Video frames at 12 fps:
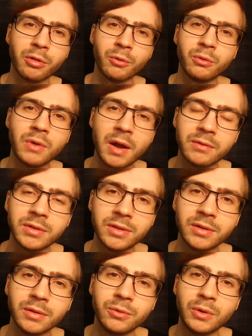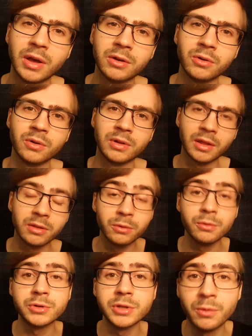So gravity together, that
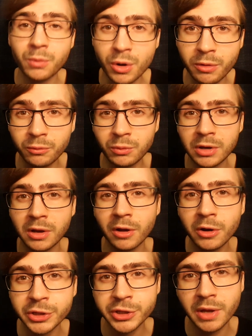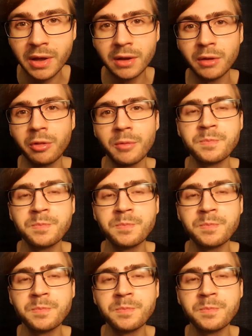usually works in really large scales,